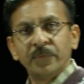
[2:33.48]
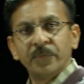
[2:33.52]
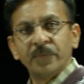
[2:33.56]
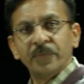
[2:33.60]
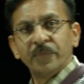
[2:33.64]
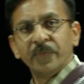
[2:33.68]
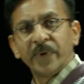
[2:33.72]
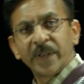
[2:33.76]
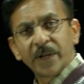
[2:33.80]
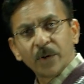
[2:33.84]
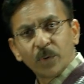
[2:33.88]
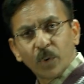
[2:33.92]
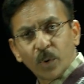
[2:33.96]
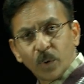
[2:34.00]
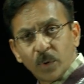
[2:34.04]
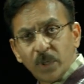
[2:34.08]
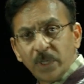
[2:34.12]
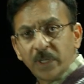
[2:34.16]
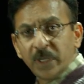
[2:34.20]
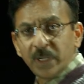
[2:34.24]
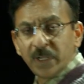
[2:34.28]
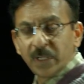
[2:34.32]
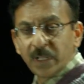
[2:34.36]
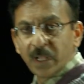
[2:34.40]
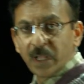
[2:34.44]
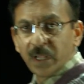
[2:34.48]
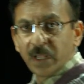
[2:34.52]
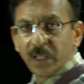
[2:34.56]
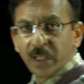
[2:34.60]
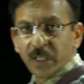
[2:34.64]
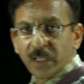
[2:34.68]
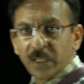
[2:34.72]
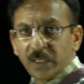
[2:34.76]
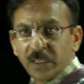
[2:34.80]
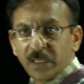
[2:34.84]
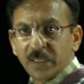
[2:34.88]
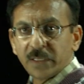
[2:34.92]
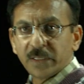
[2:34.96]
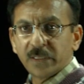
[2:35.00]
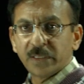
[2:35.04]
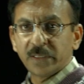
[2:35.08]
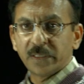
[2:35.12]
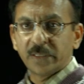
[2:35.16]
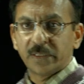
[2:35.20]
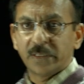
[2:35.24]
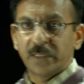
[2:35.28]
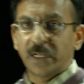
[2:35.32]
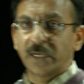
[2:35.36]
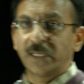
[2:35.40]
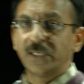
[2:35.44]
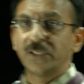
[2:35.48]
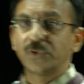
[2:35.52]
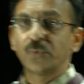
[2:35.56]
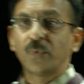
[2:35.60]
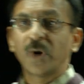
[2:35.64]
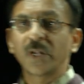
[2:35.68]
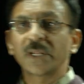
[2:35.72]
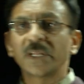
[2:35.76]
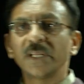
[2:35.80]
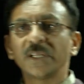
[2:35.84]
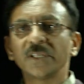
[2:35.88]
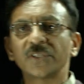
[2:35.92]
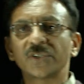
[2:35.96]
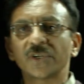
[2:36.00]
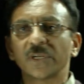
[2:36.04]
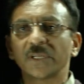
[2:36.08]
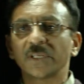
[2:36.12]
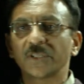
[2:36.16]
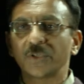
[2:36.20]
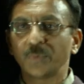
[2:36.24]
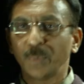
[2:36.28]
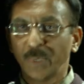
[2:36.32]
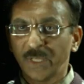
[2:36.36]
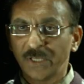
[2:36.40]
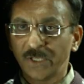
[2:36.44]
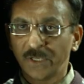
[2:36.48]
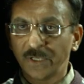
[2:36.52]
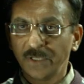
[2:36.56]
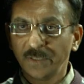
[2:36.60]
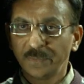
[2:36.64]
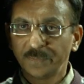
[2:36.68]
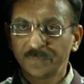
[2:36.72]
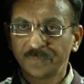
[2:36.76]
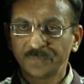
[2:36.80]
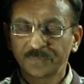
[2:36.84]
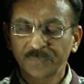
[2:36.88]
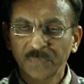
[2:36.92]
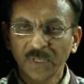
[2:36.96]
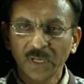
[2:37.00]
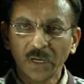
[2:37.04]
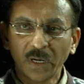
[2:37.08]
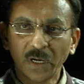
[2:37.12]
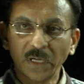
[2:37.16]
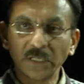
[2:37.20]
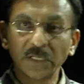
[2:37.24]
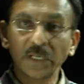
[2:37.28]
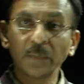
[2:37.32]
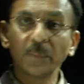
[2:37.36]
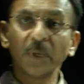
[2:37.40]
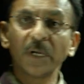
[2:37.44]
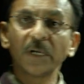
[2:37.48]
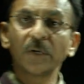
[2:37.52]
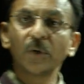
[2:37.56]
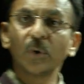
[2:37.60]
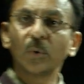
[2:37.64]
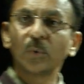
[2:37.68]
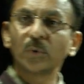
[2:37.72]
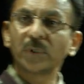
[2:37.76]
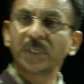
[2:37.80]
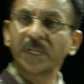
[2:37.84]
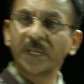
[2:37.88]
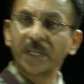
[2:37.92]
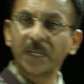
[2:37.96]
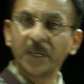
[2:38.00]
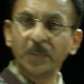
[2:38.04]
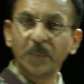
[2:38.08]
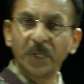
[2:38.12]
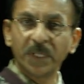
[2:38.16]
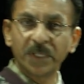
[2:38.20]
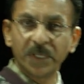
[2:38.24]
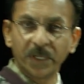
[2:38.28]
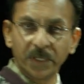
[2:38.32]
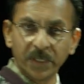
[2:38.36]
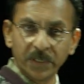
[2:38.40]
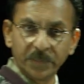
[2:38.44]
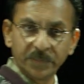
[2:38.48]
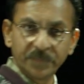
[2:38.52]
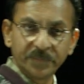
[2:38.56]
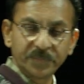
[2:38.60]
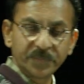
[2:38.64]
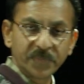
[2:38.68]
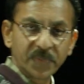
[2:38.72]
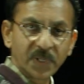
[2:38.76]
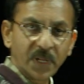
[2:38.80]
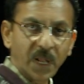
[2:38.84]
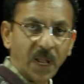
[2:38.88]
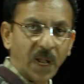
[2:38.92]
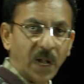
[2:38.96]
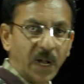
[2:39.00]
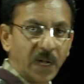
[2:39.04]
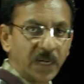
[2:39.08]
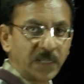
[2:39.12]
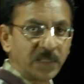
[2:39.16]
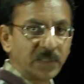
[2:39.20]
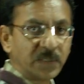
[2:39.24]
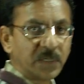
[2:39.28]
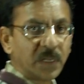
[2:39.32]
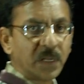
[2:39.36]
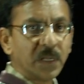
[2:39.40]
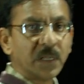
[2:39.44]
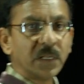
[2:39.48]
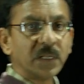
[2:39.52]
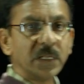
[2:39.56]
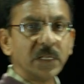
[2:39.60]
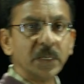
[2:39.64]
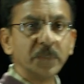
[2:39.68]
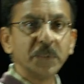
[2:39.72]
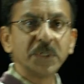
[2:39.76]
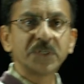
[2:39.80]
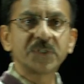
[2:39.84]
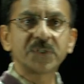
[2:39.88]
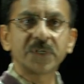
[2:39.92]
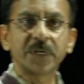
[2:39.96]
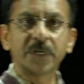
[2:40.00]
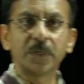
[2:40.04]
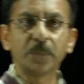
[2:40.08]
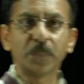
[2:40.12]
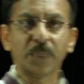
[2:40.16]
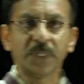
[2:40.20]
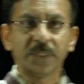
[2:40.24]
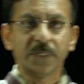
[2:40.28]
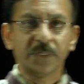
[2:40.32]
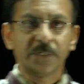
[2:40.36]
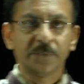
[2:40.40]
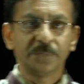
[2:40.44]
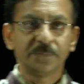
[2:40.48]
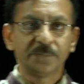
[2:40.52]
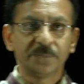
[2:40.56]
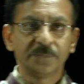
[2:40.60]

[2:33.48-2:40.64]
Very old, that is working stress method, ultimate load theory method and limit state method.